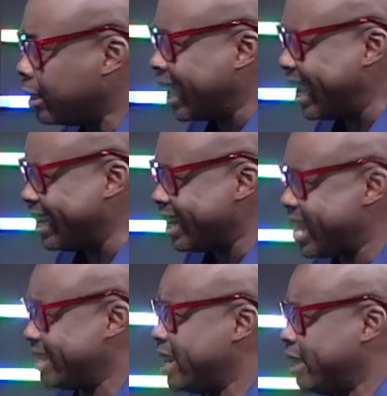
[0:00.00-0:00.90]
in the
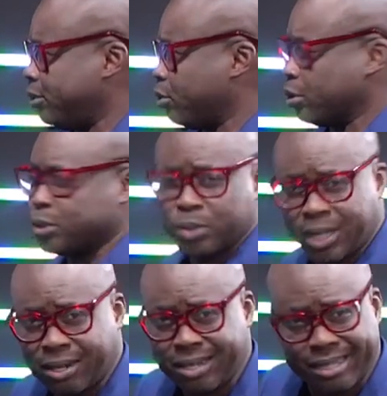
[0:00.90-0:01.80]
1992 Constitution.
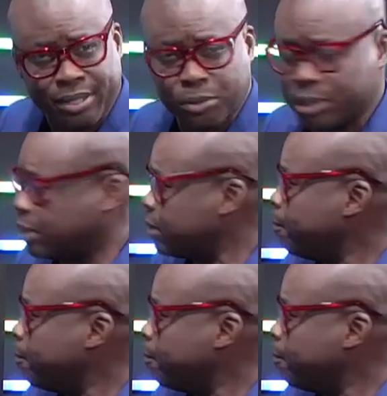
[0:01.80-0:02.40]
Now, listen to this.